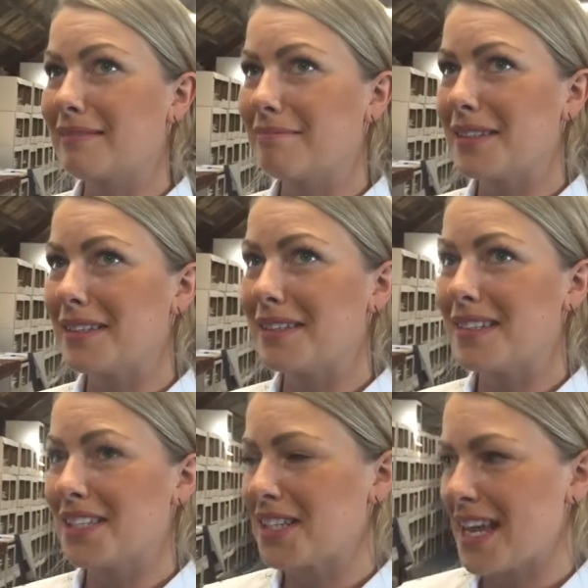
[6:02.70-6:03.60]
in
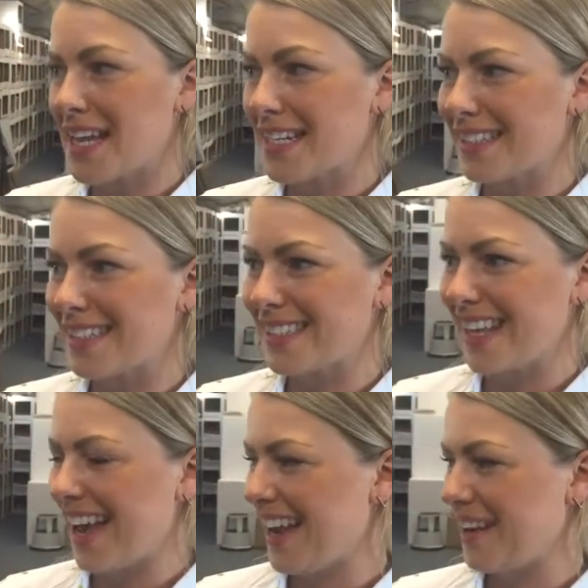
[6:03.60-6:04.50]
the States,
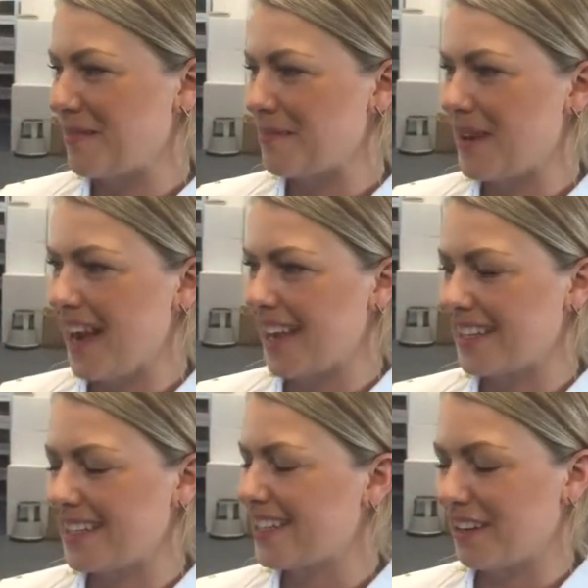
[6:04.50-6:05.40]
and
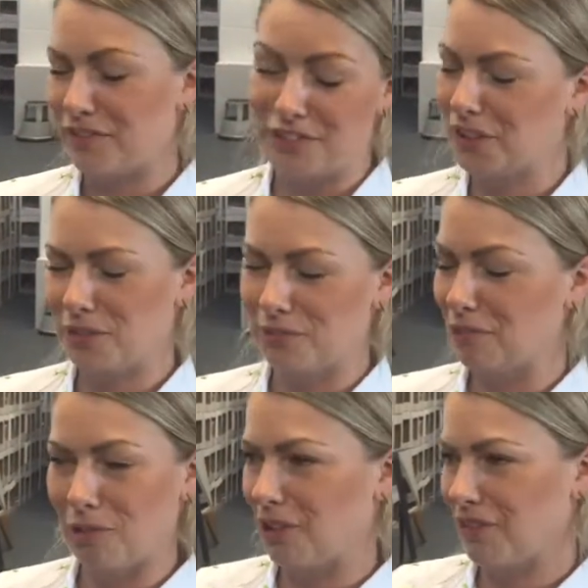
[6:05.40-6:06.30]
a few
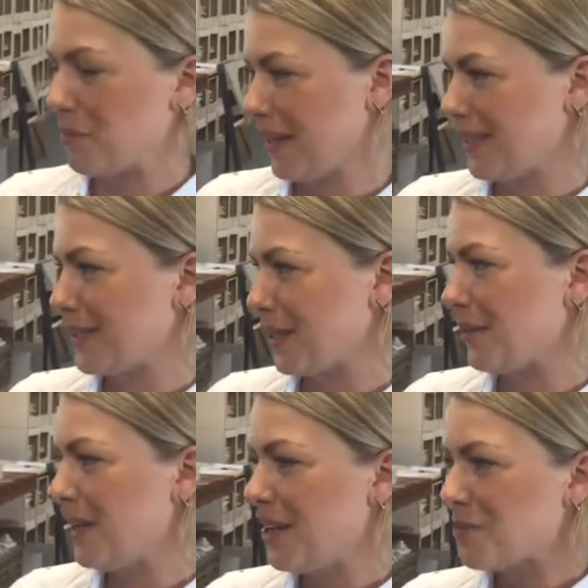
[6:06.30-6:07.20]
all over the place.
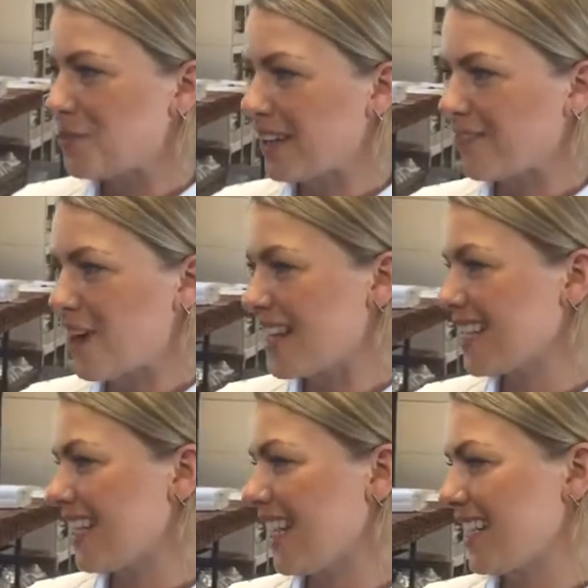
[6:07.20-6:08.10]
So we're
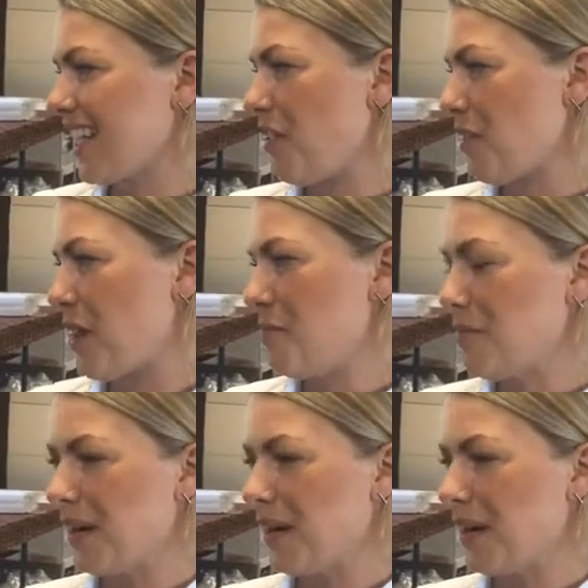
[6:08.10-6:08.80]
gradually getting out there.